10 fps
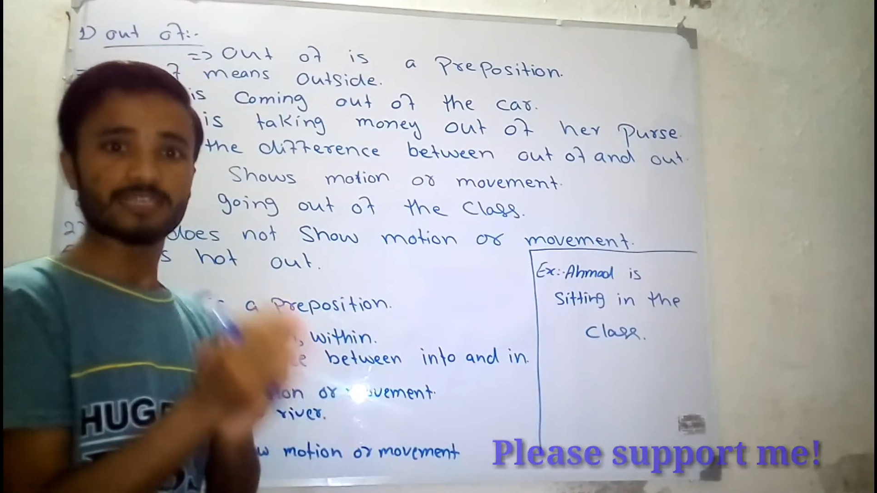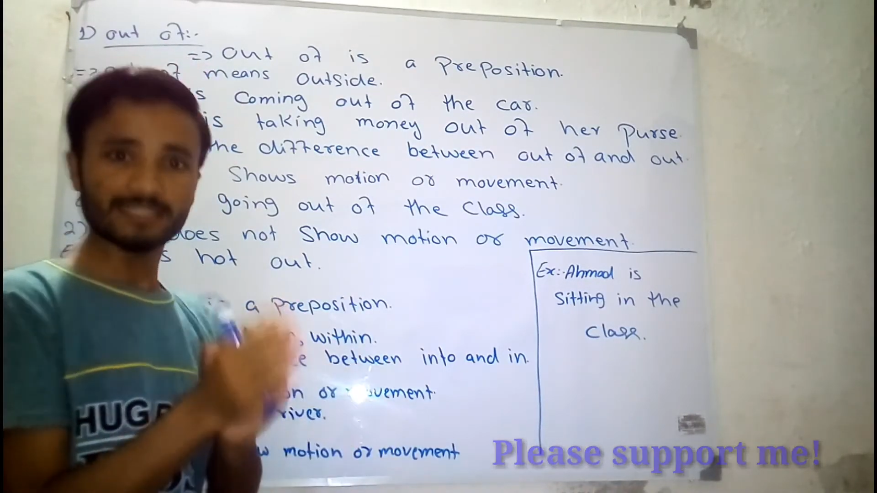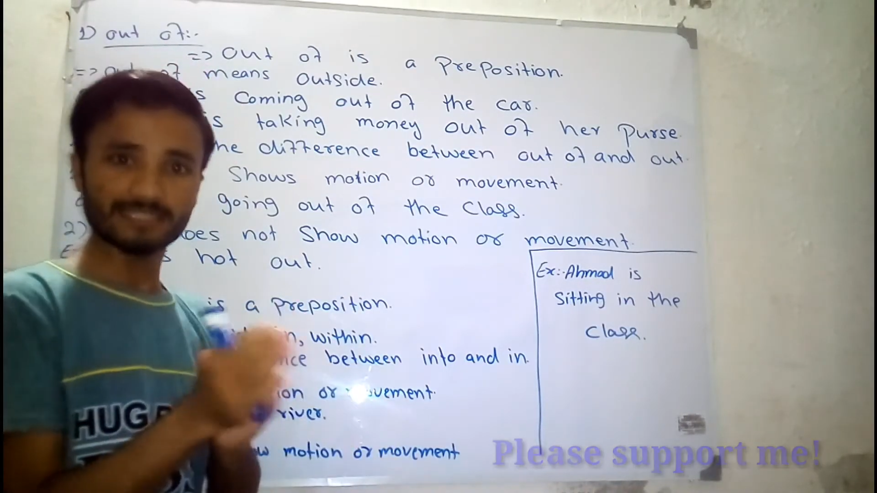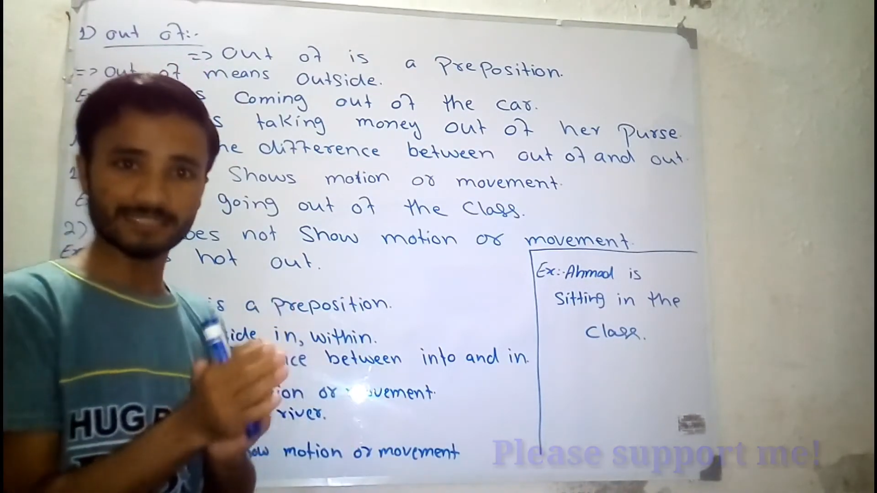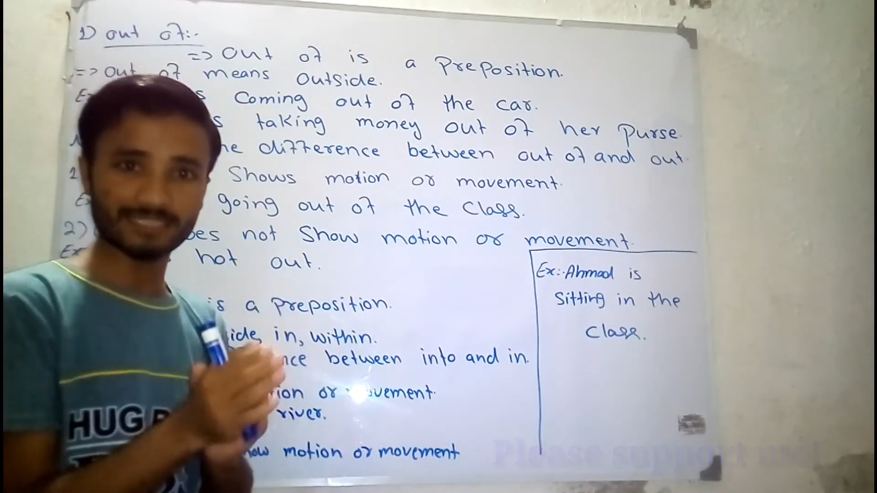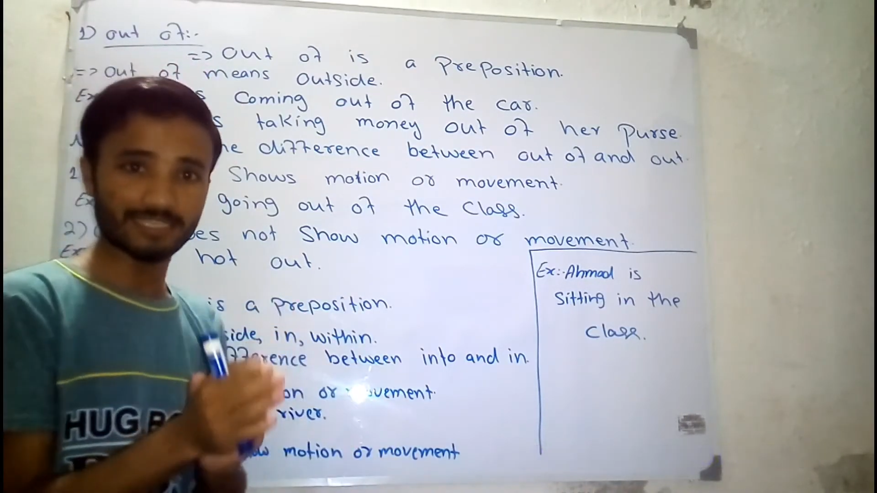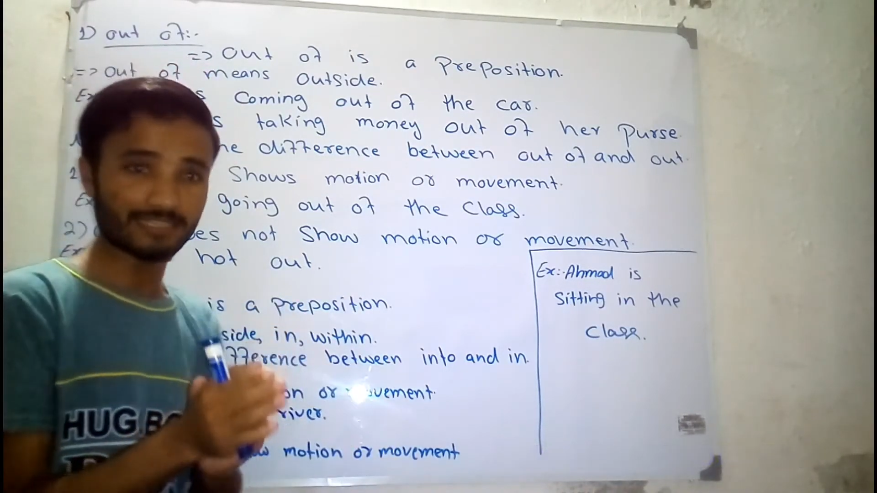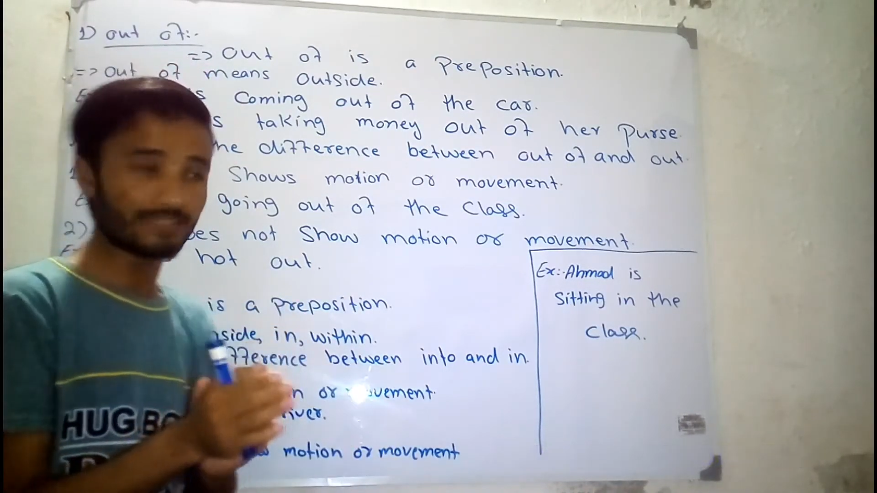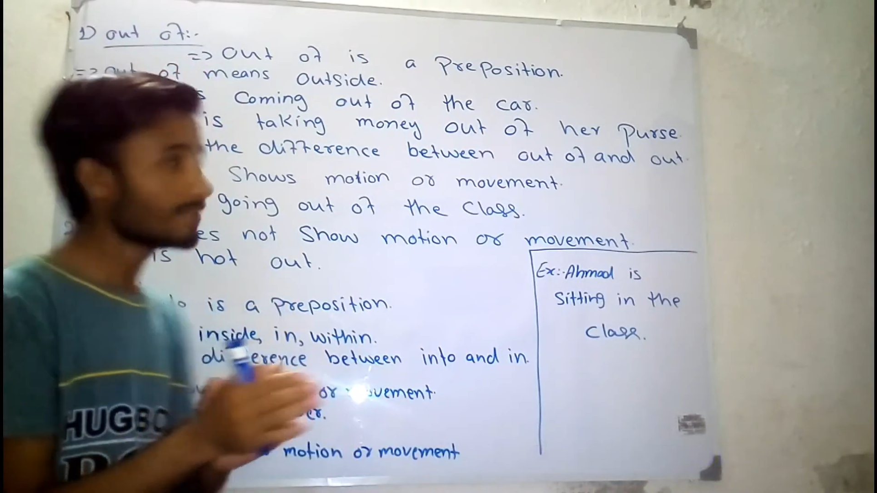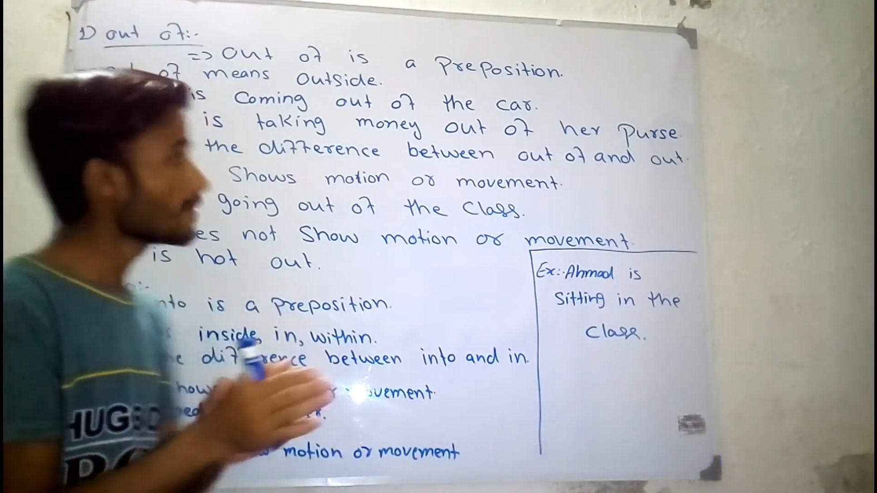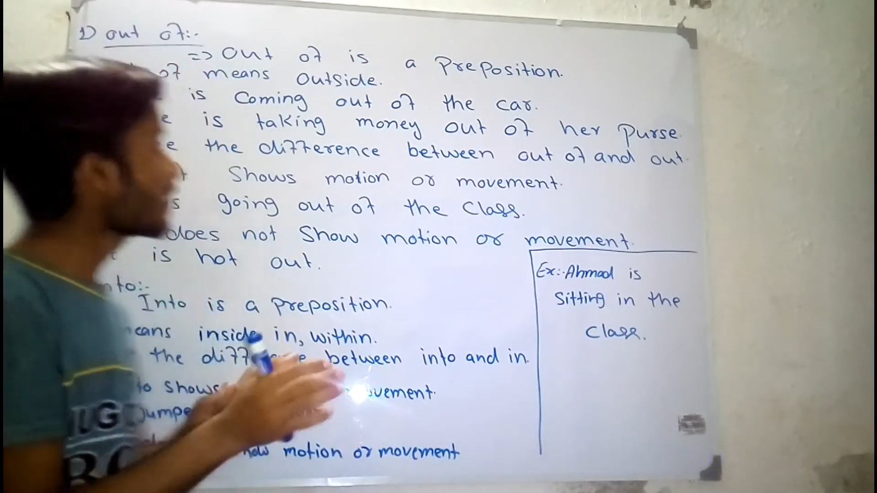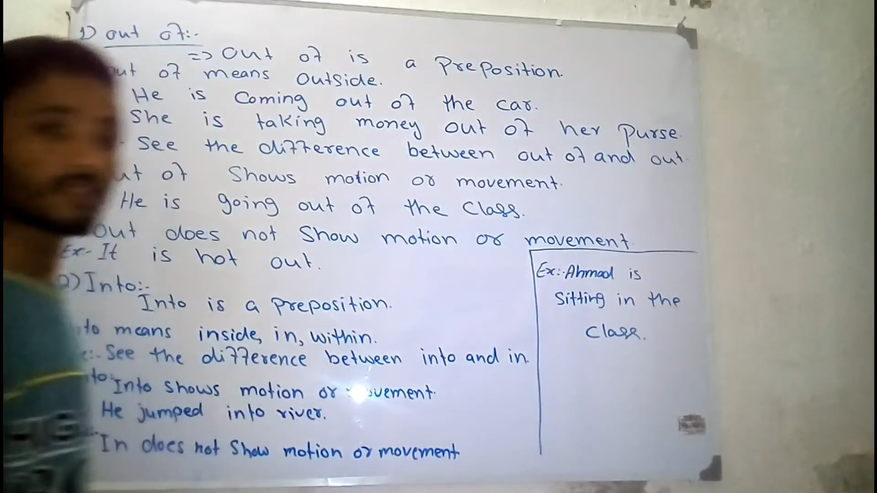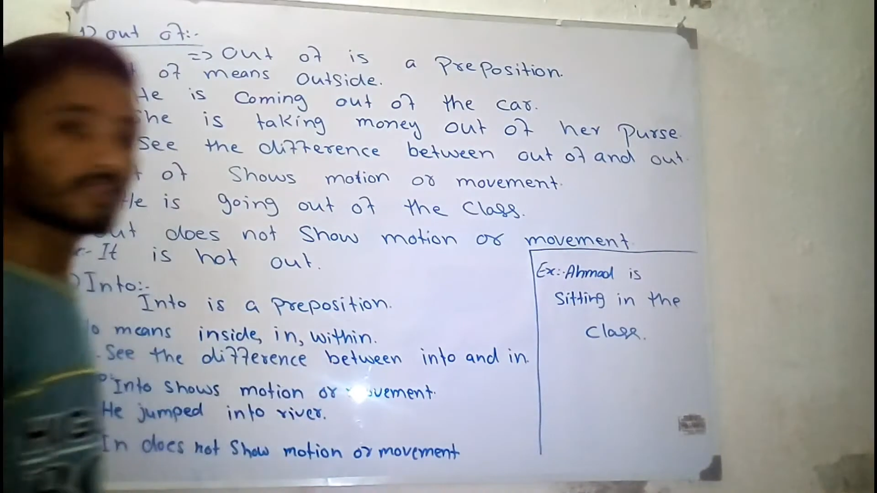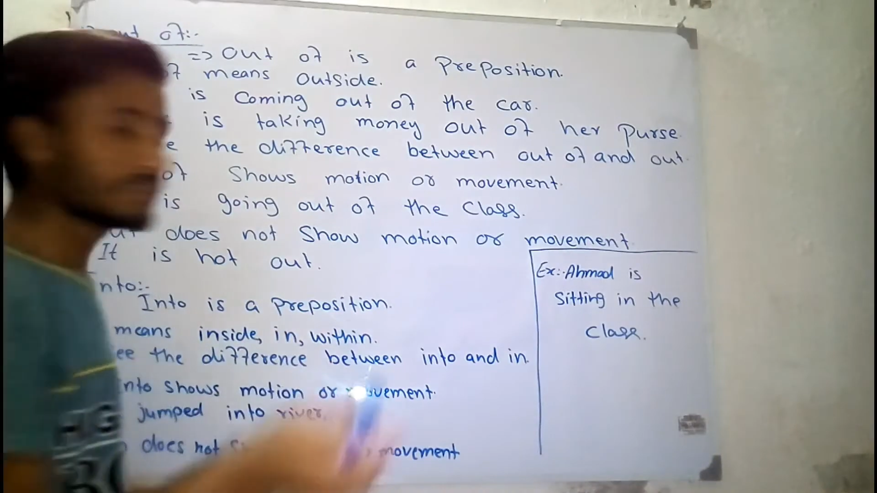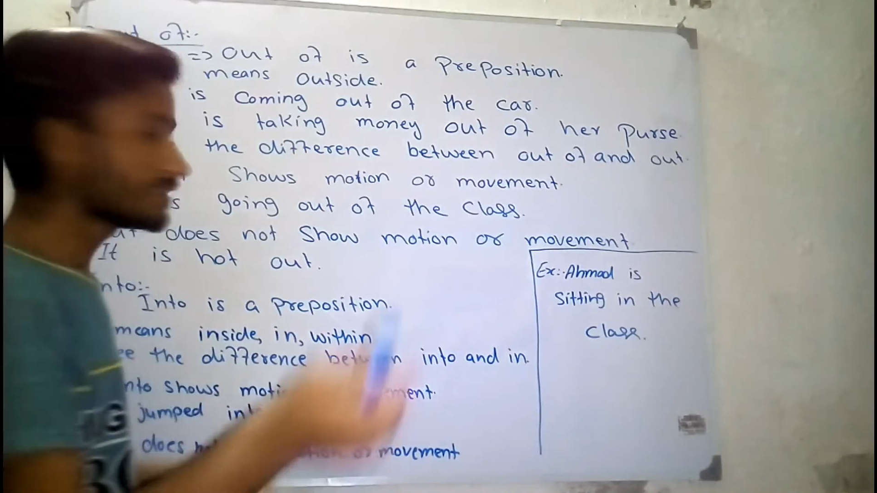Is this clear?
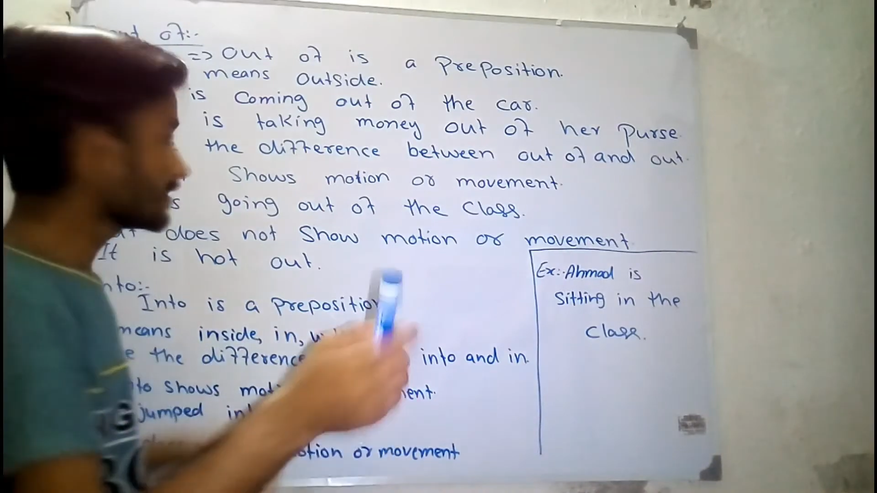See the